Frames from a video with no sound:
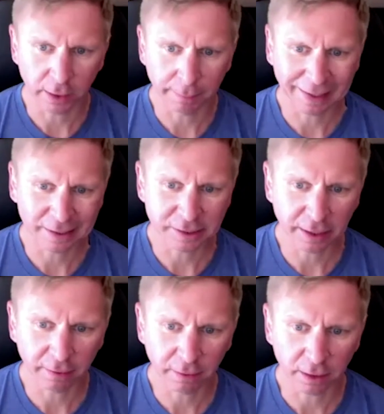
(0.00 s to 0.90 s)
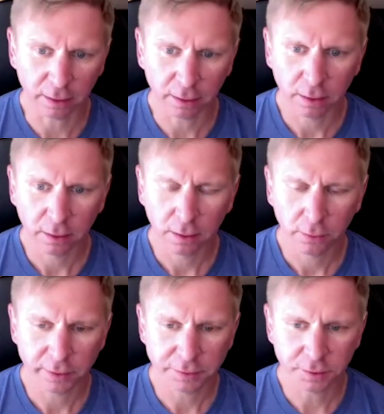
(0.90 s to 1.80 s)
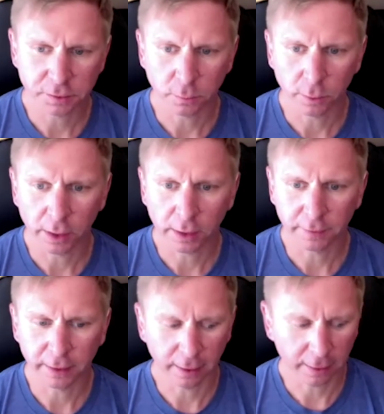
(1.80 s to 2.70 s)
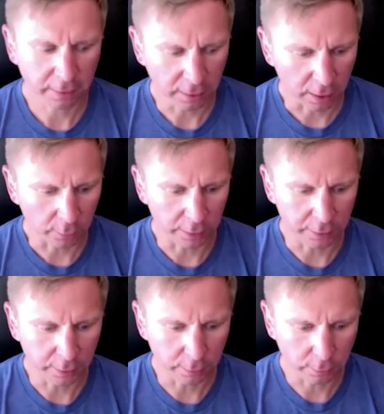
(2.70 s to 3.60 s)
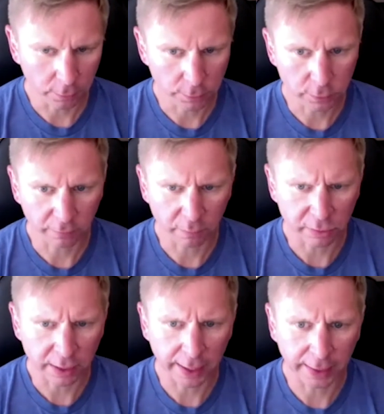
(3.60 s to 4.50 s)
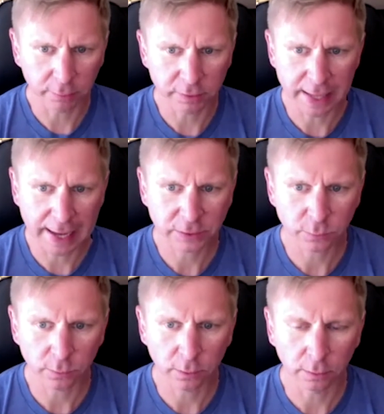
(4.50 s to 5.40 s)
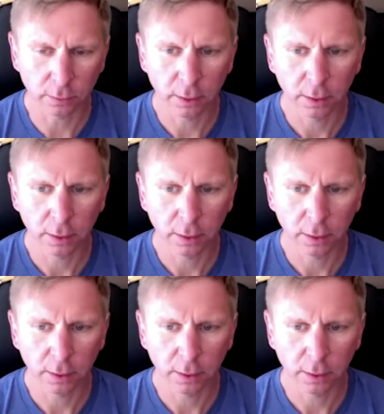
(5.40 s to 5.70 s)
or manage anything creates additional work. And then I think the other one that you sort of implied was the actual,